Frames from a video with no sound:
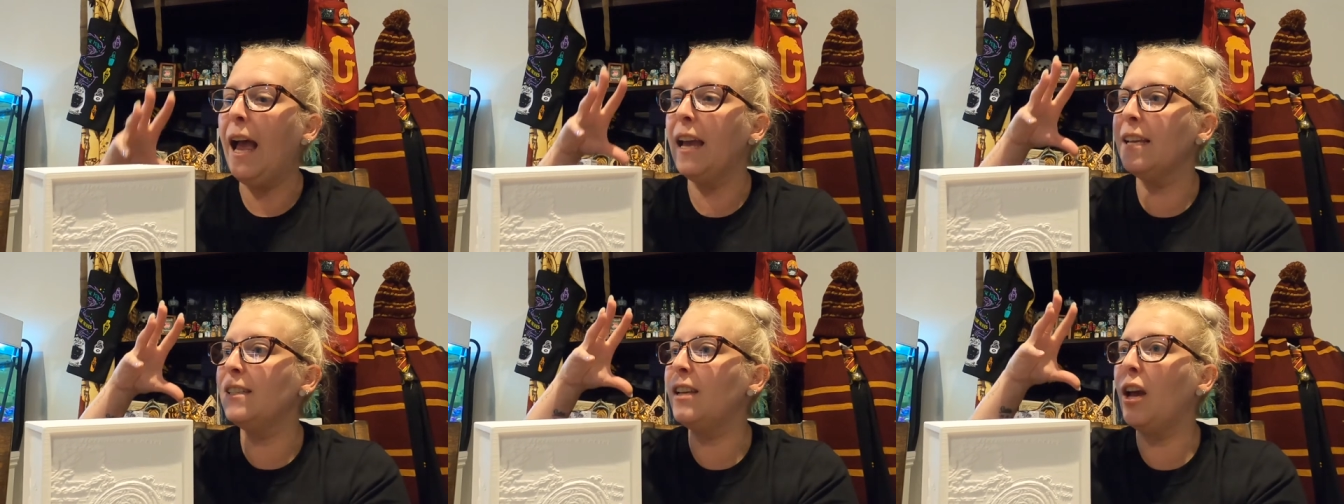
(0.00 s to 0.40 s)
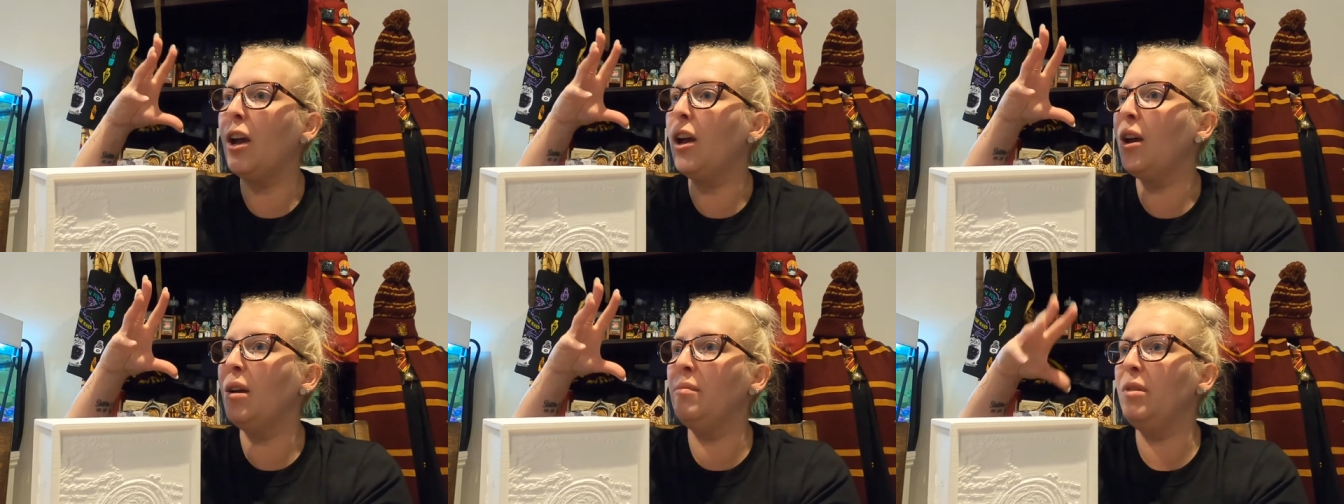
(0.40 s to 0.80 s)
as
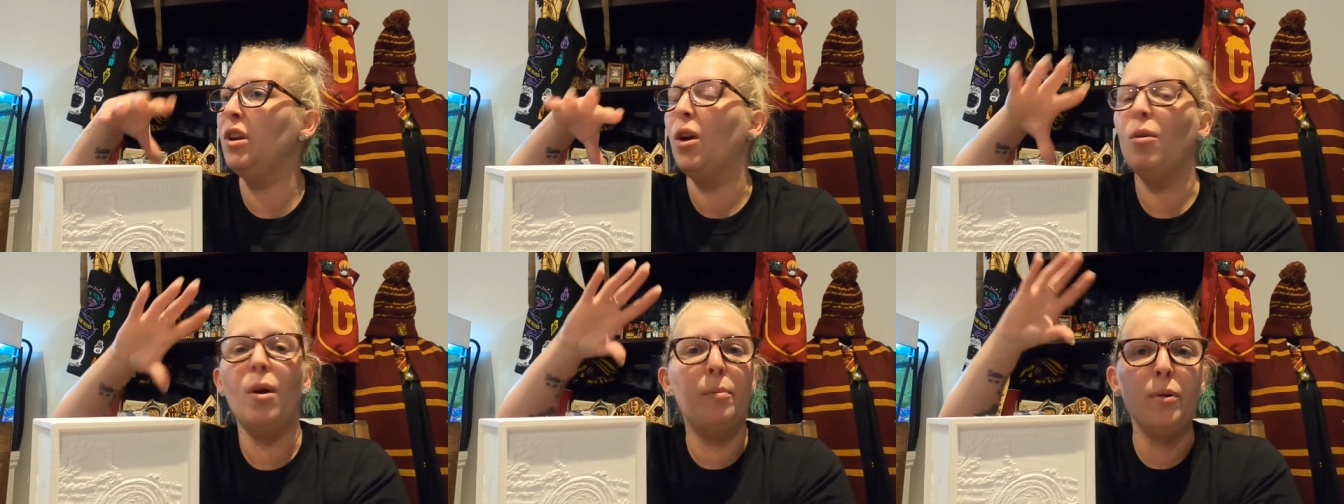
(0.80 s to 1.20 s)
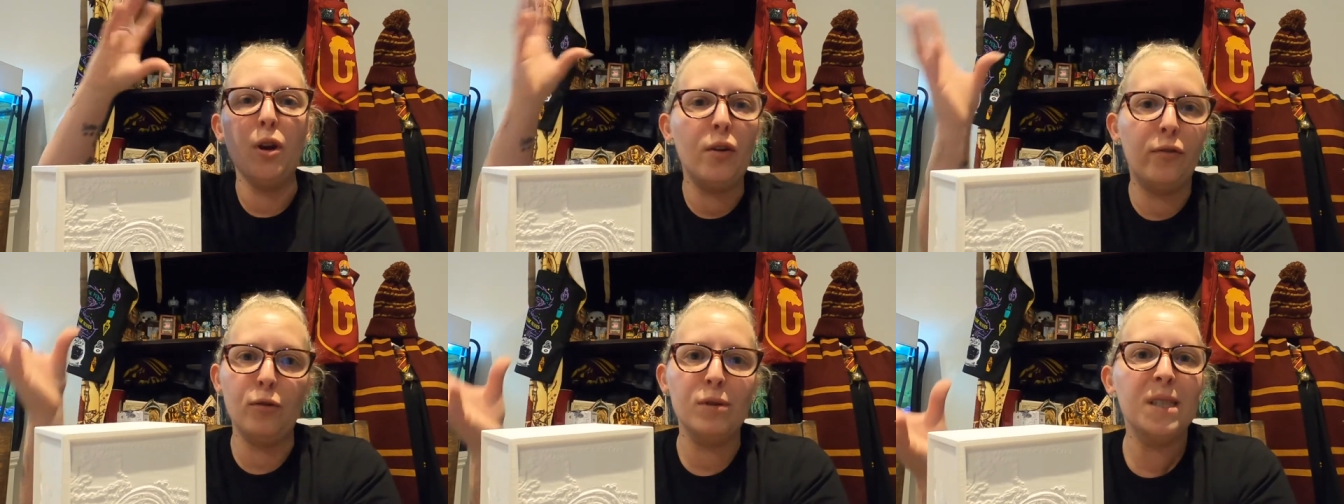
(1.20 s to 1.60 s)
a you know a
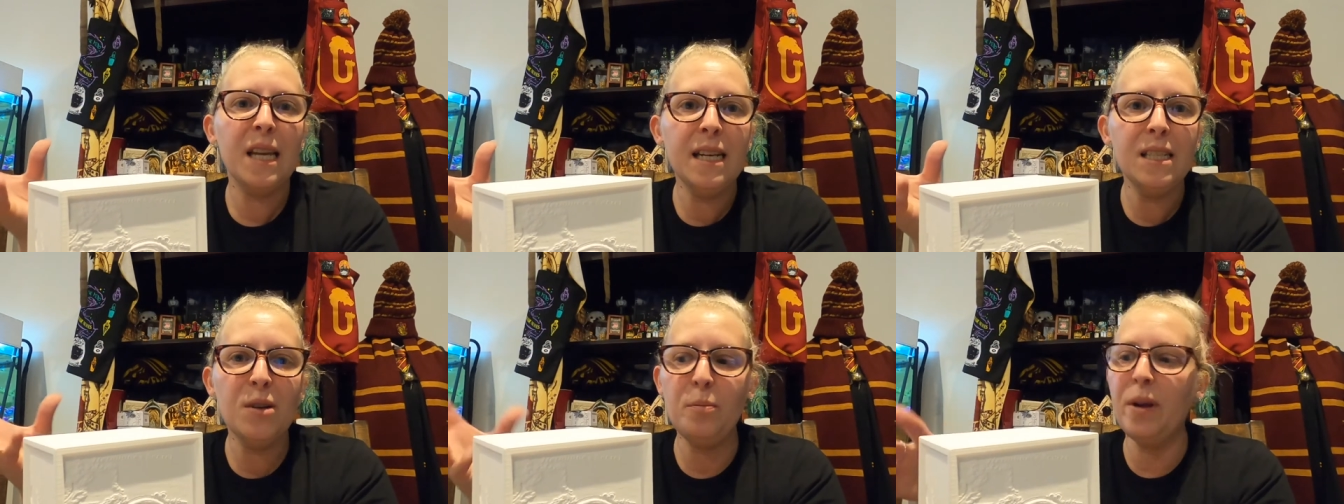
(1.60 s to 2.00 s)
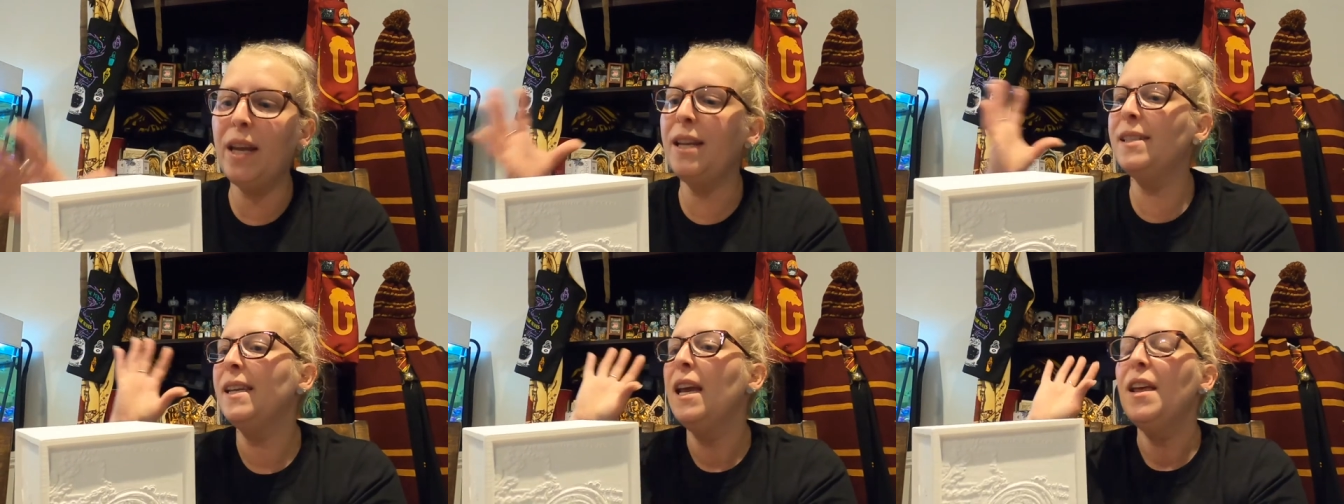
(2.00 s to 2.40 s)
beautiful
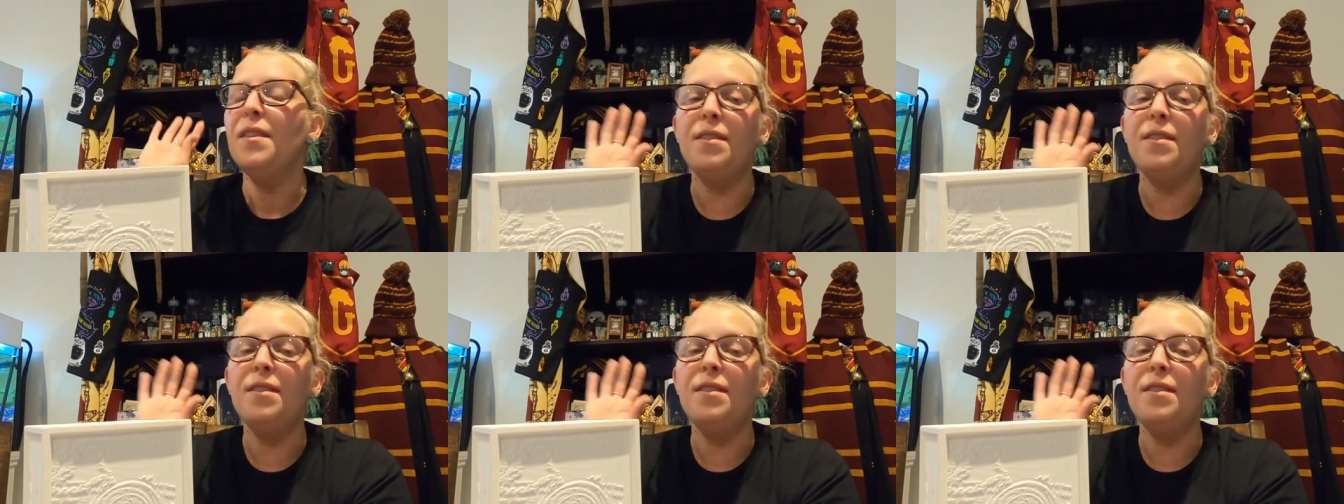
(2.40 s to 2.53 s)
centerpiece